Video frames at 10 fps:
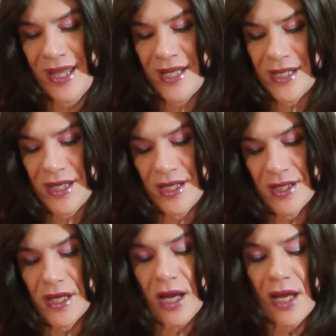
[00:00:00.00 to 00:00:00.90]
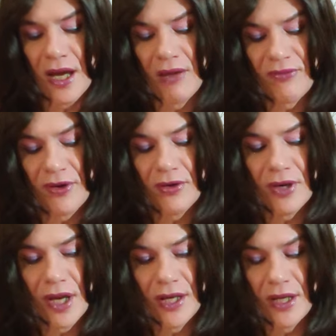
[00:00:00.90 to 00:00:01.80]
this is a game for
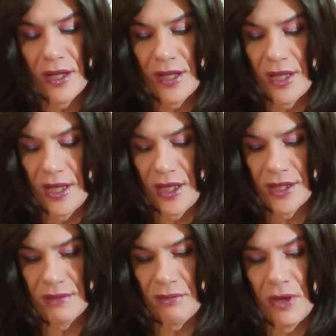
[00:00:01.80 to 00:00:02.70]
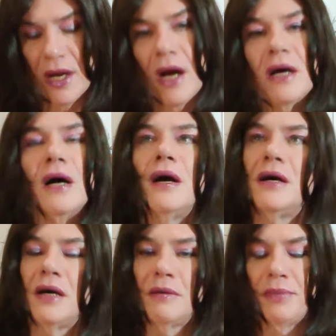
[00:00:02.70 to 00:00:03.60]
creating these
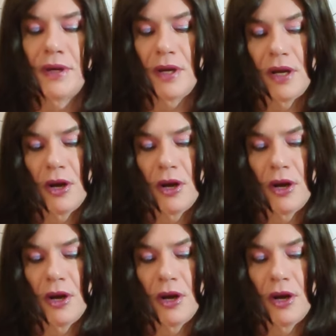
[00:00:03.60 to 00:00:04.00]
macabre,